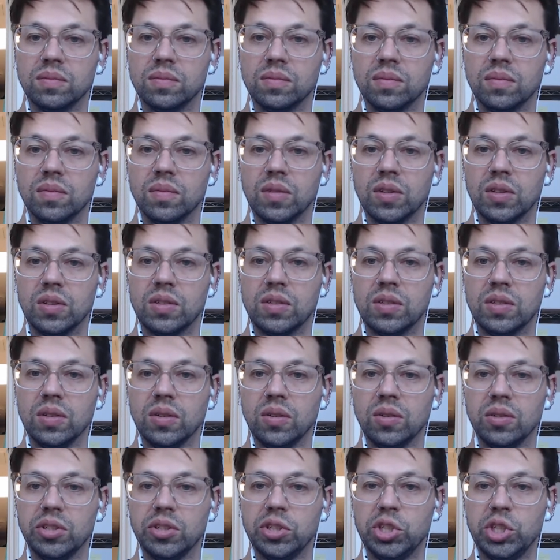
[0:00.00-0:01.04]
Silk
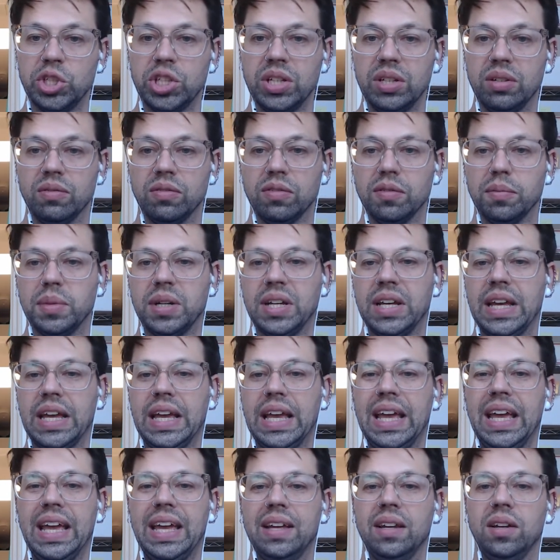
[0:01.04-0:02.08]
gene from an
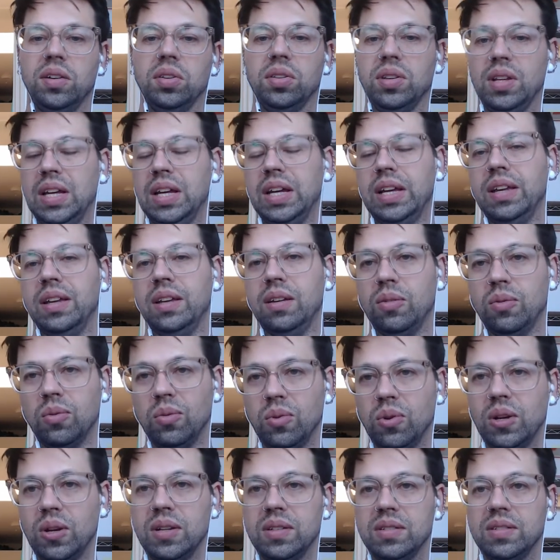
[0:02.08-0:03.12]
antlion. What is
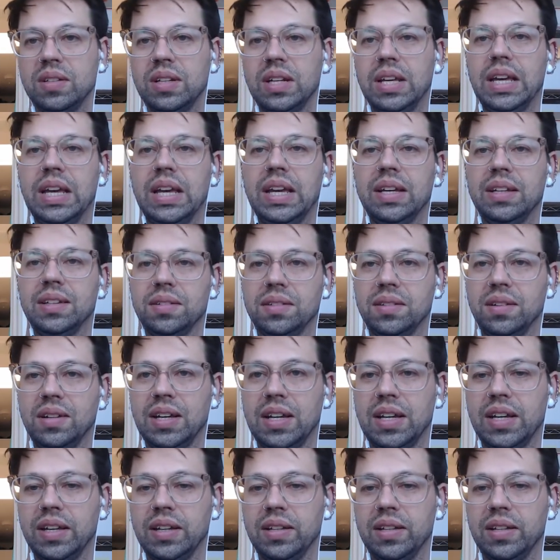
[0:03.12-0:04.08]
an antlion?